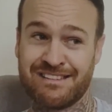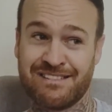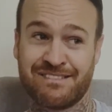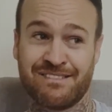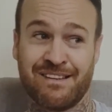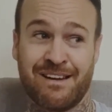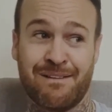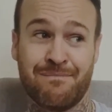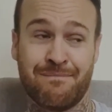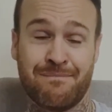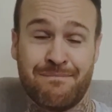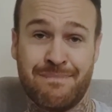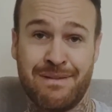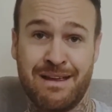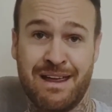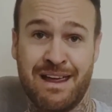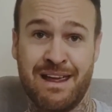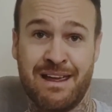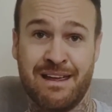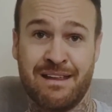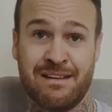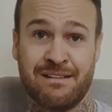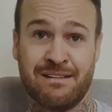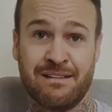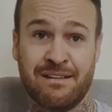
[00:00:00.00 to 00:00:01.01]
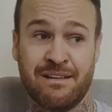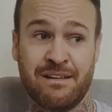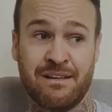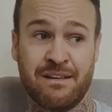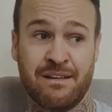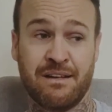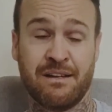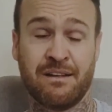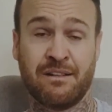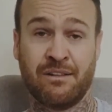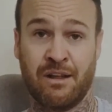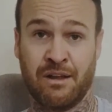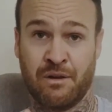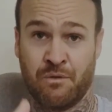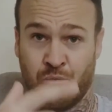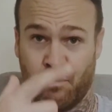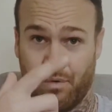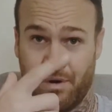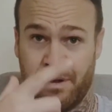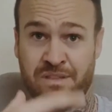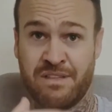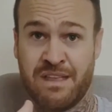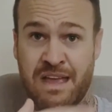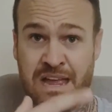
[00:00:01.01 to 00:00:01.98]
It's like, man, like
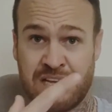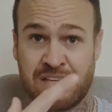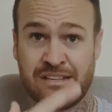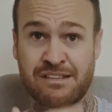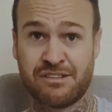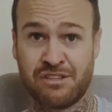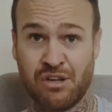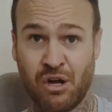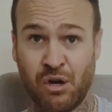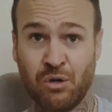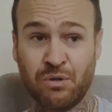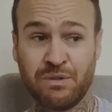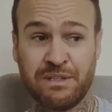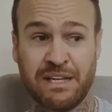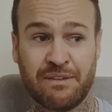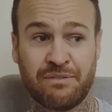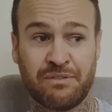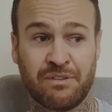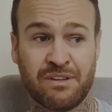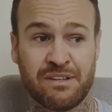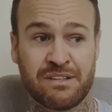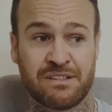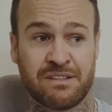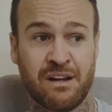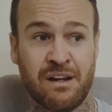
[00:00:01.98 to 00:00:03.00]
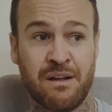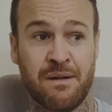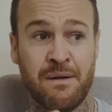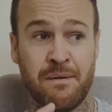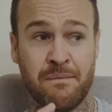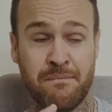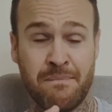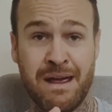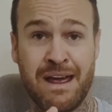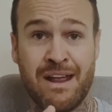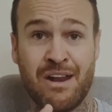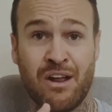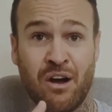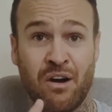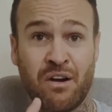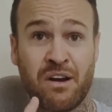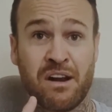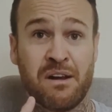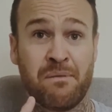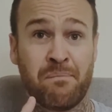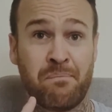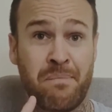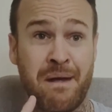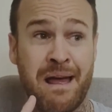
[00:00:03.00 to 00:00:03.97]
with their soul level, is like, man, I'm
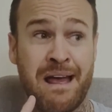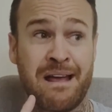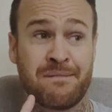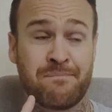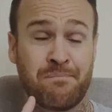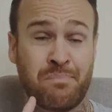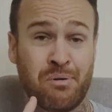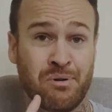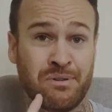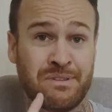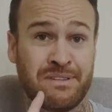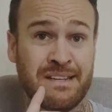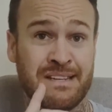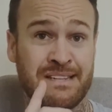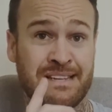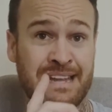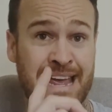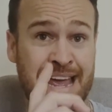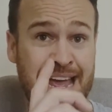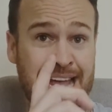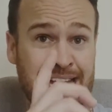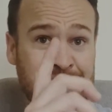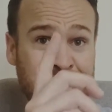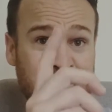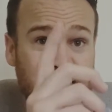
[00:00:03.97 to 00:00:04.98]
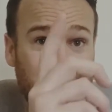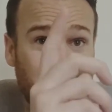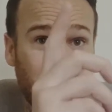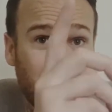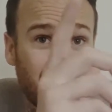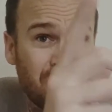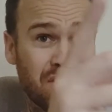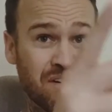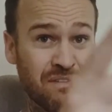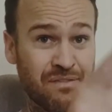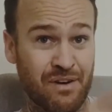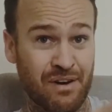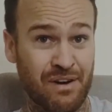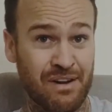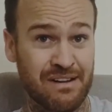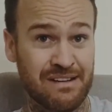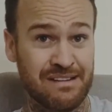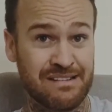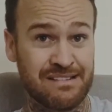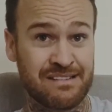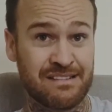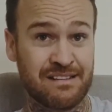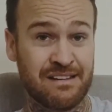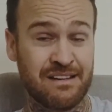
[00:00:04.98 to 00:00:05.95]
gonna put this out to the
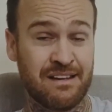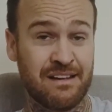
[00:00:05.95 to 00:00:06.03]
universe